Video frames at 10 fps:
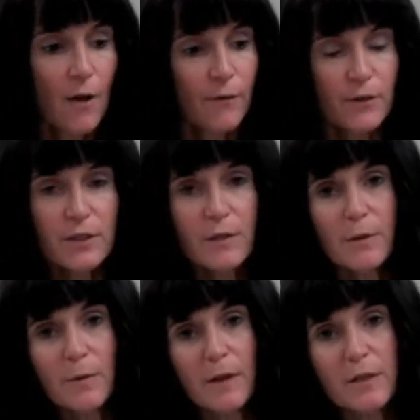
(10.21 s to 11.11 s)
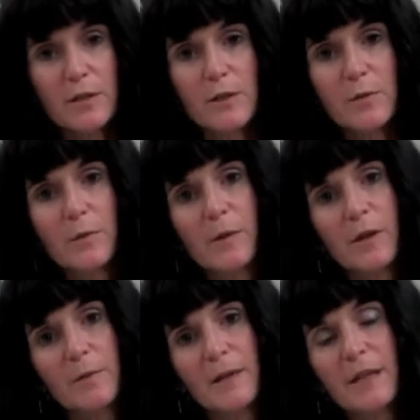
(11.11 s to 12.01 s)
First thing we want to do when we're
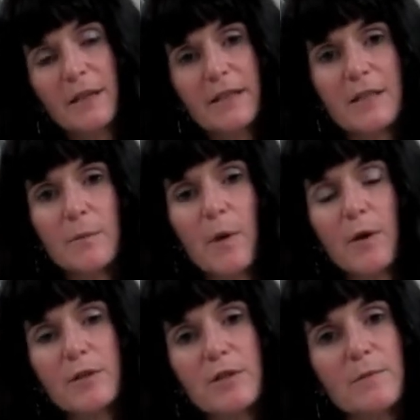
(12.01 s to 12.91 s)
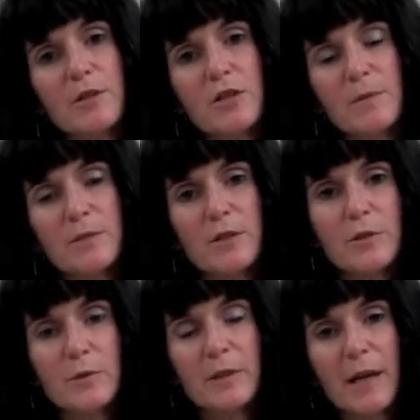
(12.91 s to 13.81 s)
going to be collecting parts to be shipped
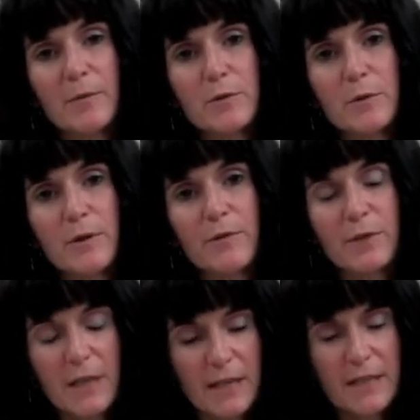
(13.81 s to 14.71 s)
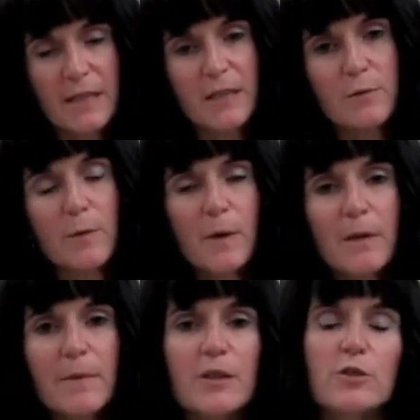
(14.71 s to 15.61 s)
into a laboratory for testing is we want
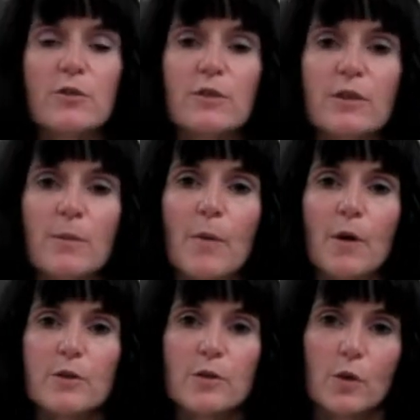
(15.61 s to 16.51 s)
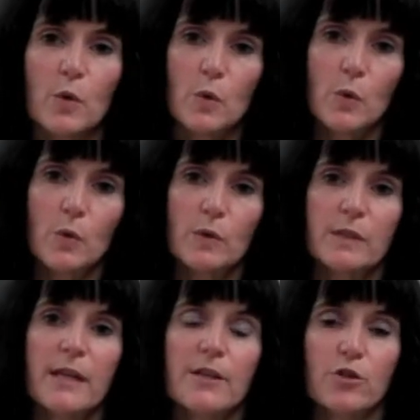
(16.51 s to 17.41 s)
to make sure that the parts are
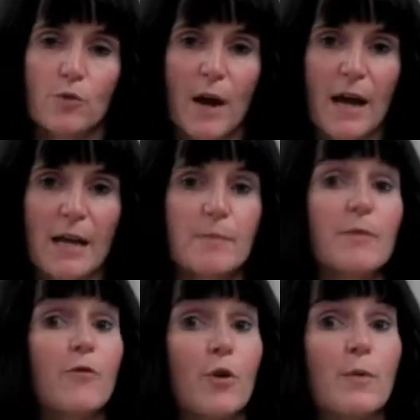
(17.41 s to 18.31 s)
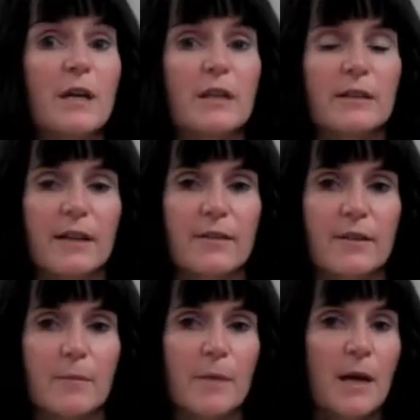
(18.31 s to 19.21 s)
cool and dry before we collect
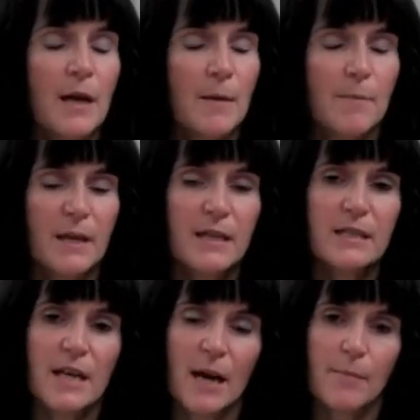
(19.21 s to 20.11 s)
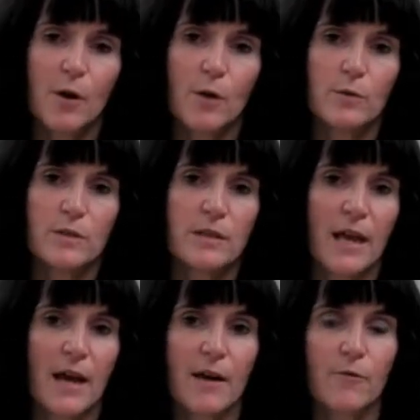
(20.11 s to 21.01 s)
them. Many top coats
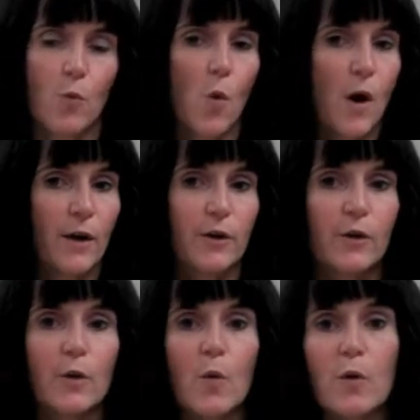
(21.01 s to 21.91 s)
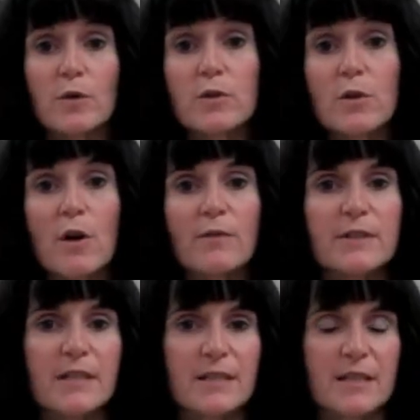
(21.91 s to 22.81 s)
have water or
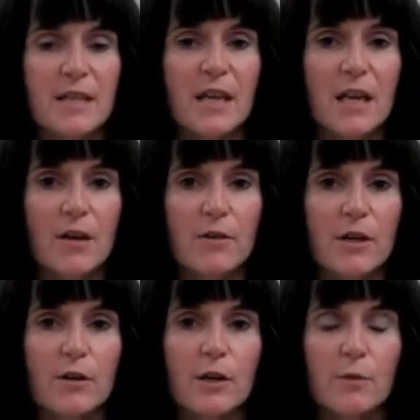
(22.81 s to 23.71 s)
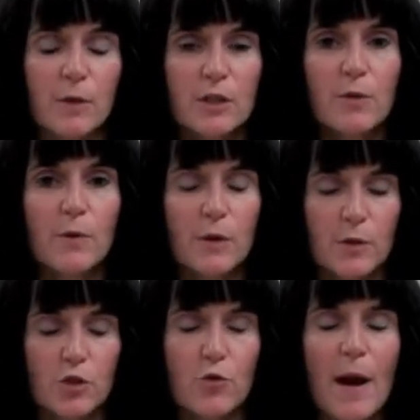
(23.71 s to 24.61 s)
solvent as the carrier, and we don't want to
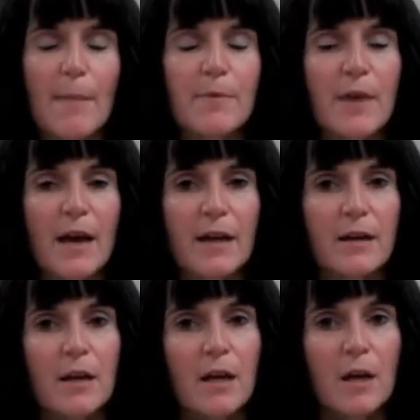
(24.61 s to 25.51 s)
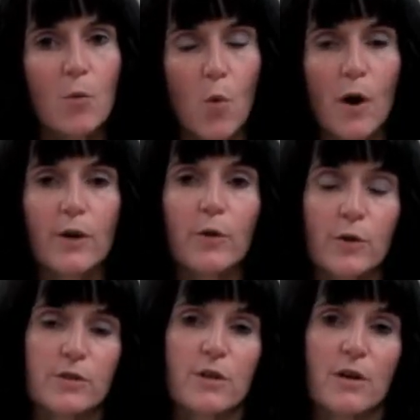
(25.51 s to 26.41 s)
entrap that water or
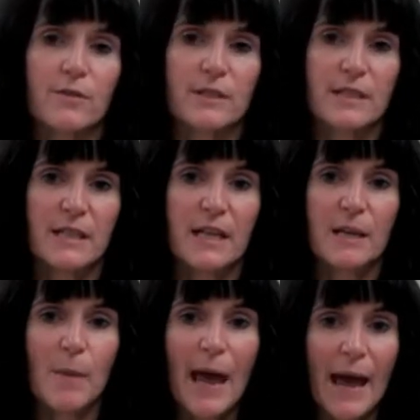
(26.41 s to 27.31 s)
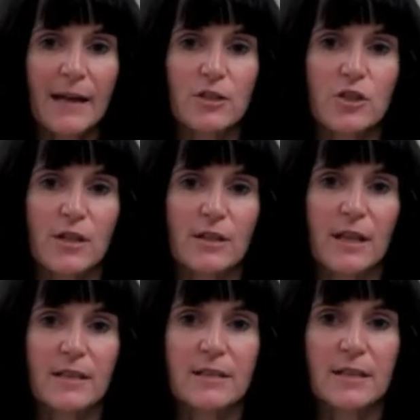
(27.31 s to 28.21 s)
solvent in any packaging
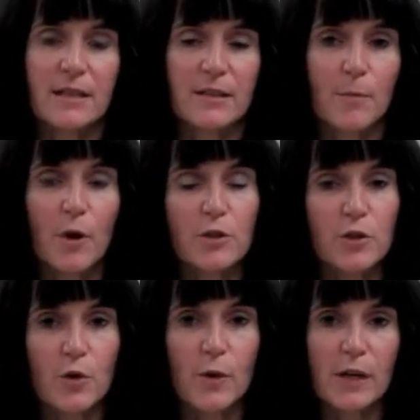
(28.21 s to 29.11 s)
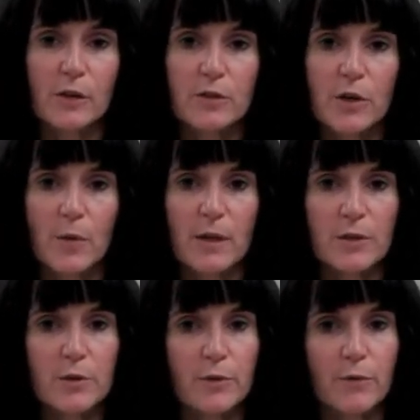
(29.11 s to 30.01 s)
that the parts are going to go
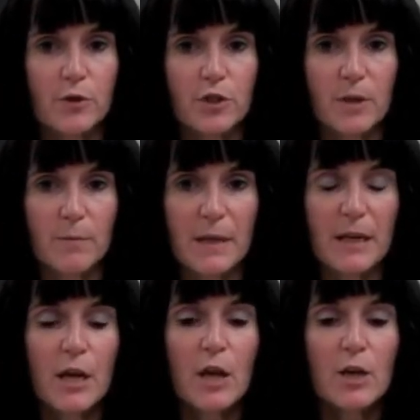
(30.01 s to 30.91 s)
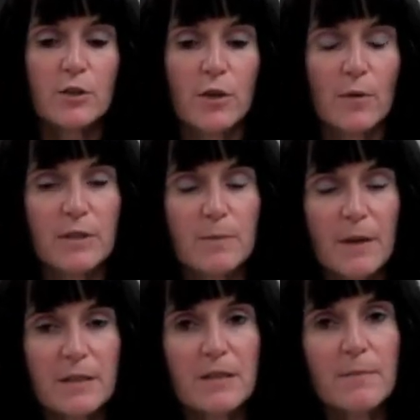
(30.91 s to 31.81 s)
into for shipment. So it's
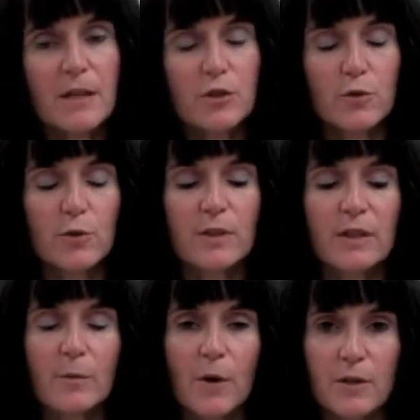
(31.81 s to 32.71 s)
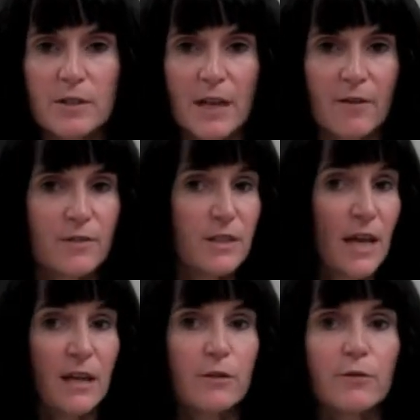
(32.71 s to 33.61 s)
best to make sure that the parts have
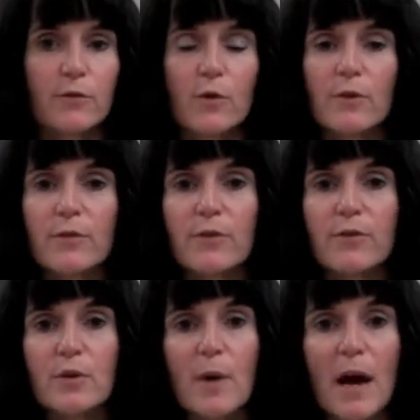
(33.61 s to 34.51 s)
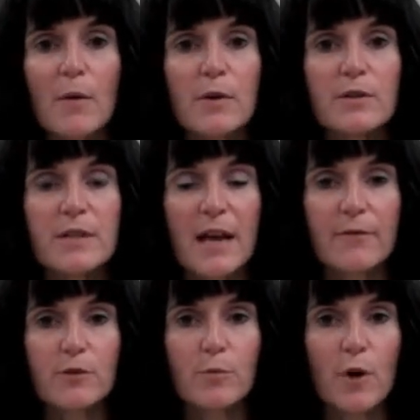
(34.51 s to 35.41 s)
sat on the floor for a few hours
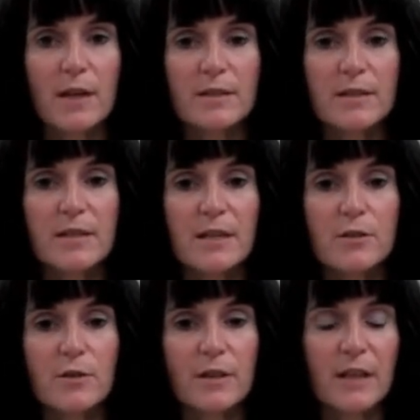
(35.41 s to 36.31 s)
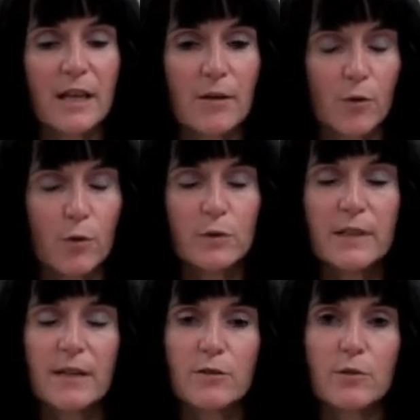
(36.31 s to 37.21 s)
after processing so that they cool
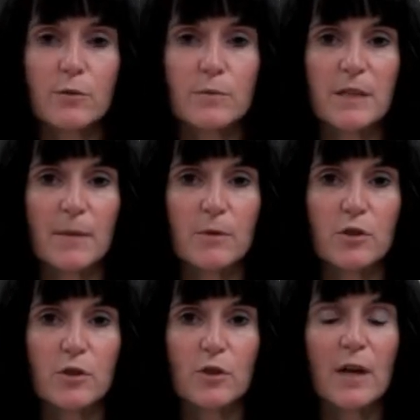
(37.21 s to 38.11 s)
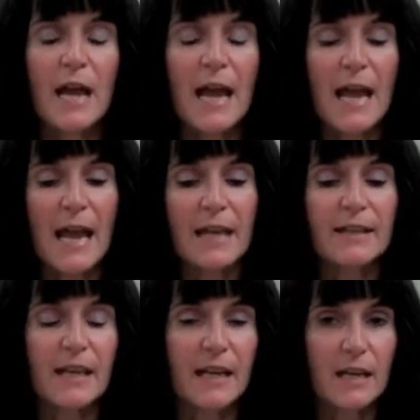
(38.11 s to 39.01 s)
down to room temperature and
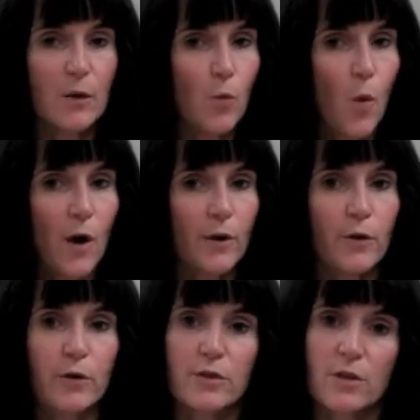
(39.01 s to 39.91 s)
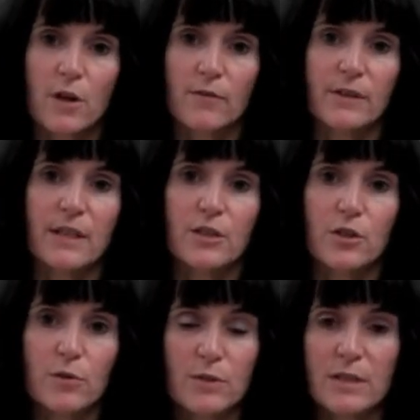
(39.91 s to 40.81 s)
that any water or solvent that's
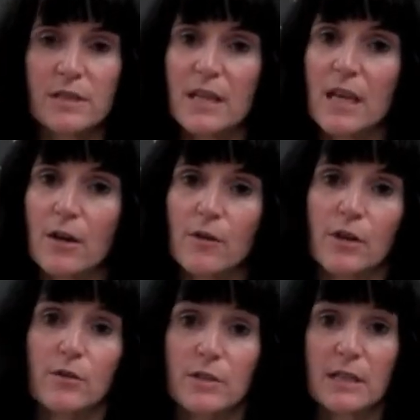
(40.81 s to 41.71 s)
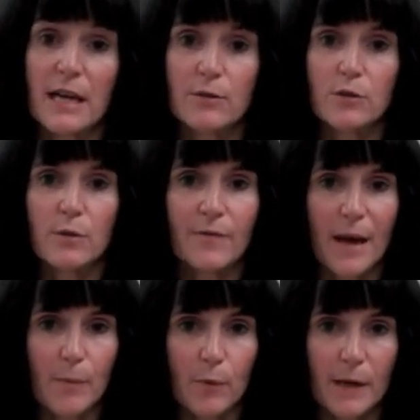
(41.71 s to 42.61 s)
used as the carrier is allowed to
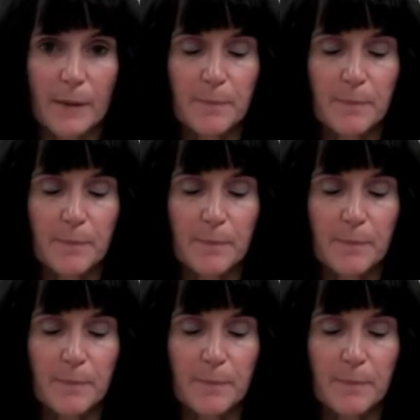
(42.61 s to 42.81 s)
evaporate.